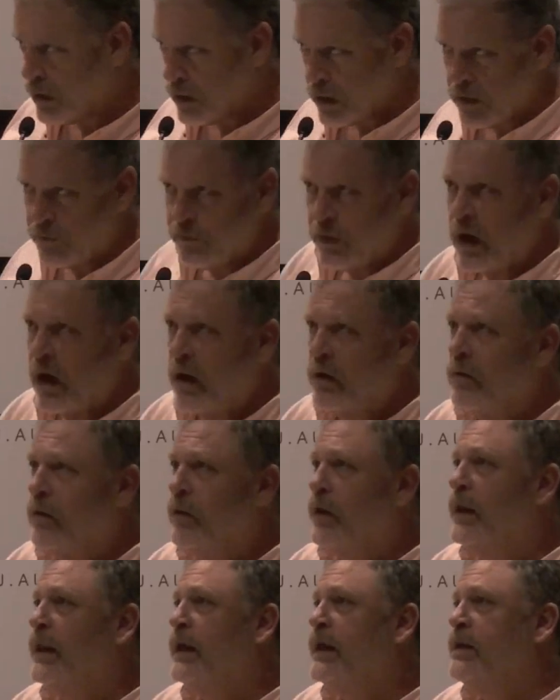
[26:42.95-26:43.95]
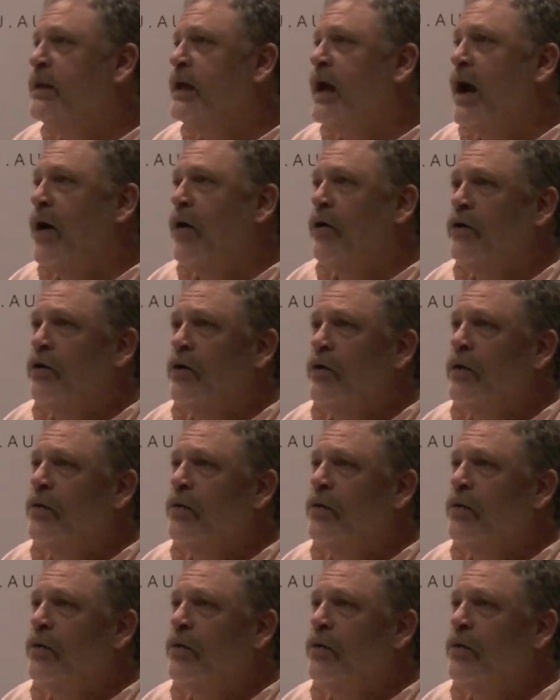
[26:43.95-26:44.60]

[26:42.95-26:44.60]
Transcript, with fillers: if not the lead character,